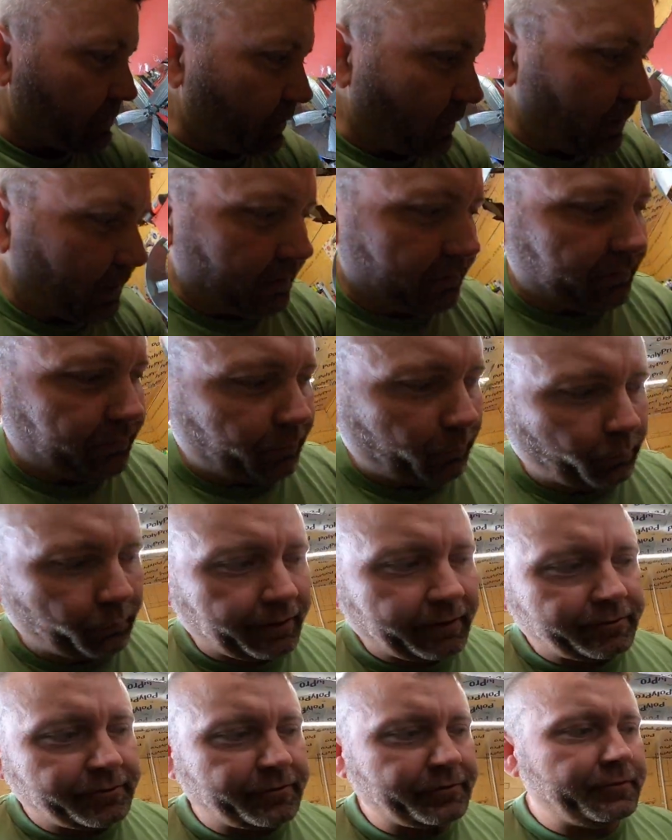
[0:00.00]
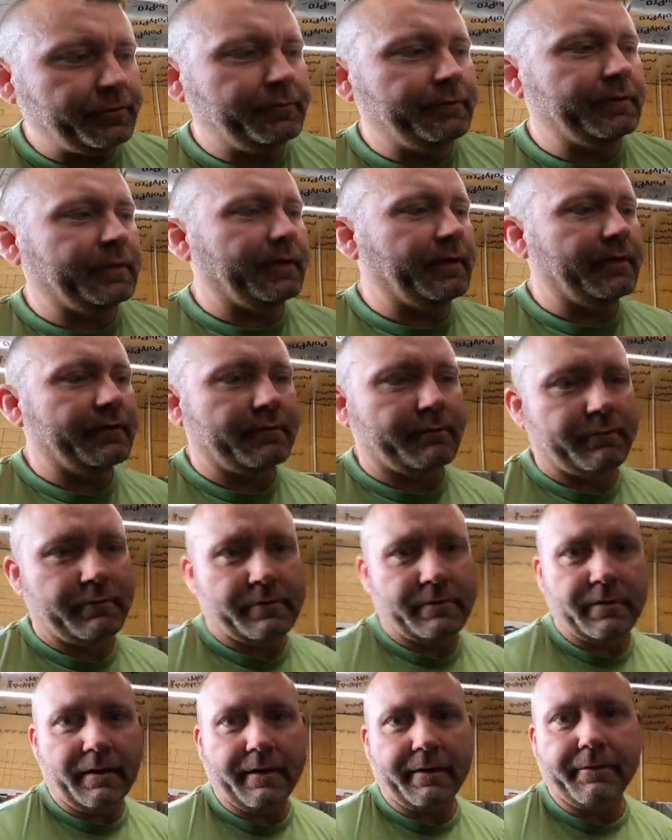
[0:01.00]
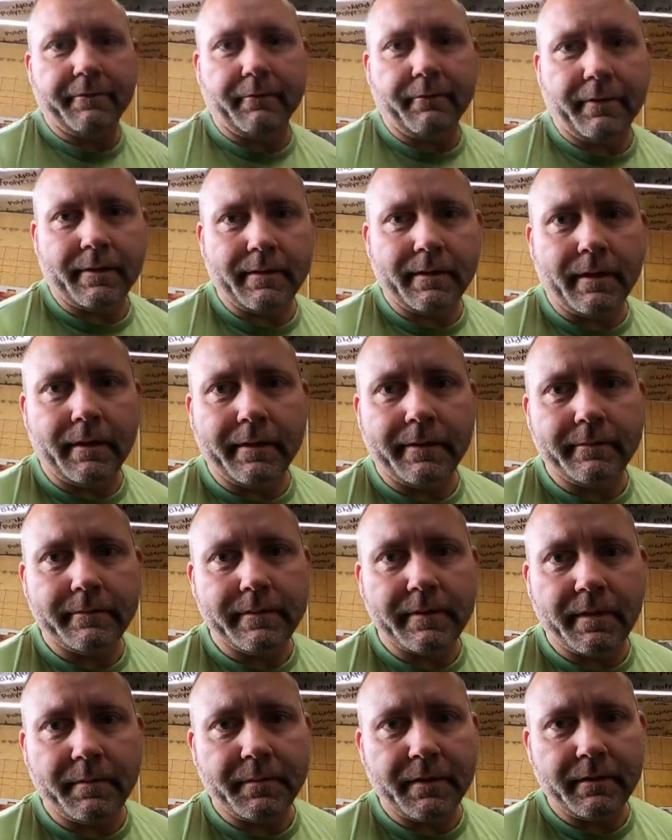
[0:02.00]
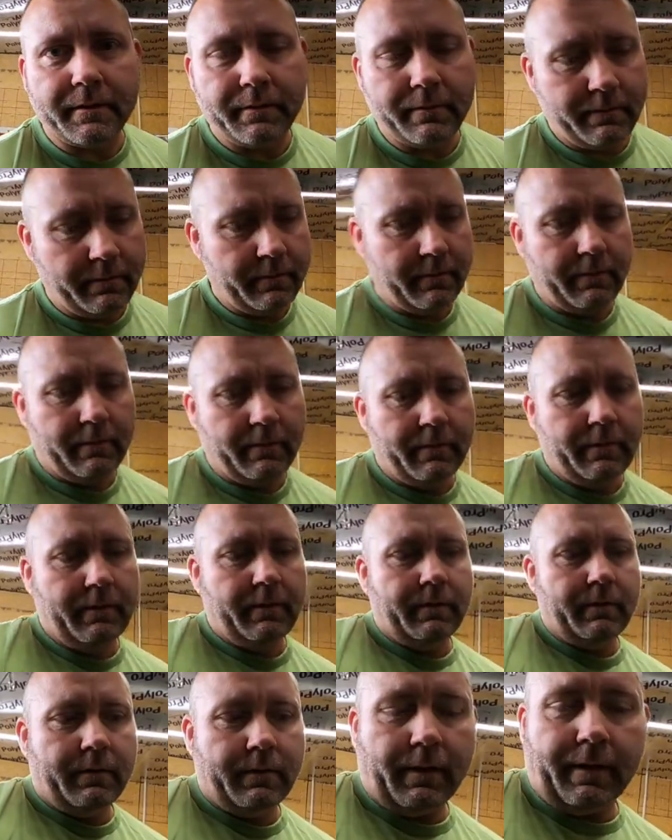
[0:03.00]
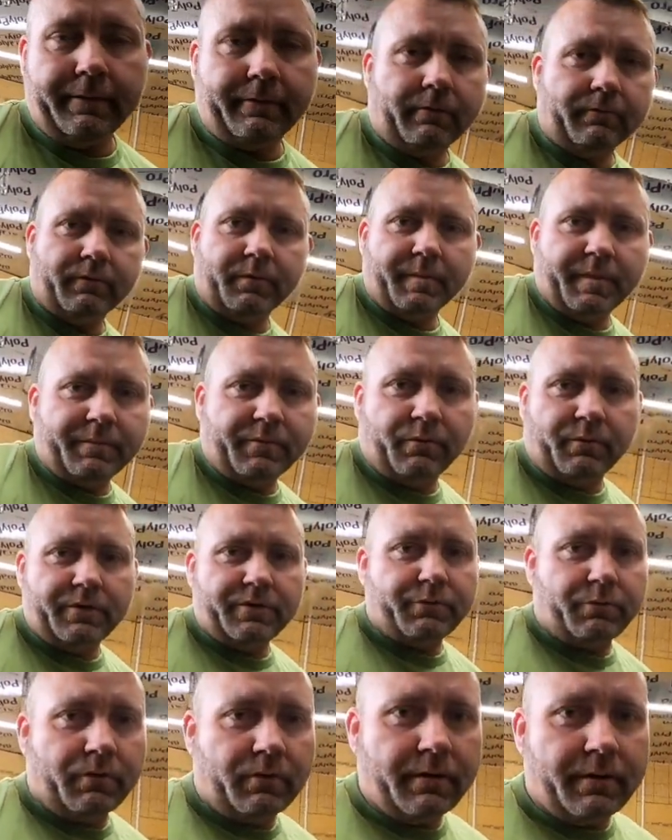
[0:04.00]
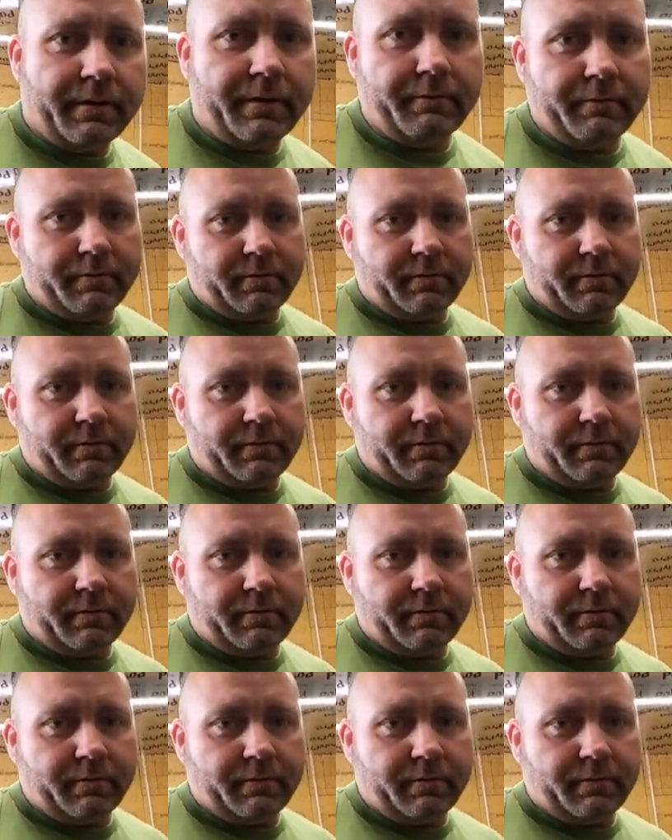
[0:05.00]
was like 42 and the other one was like 39 or something. I don't remember which one.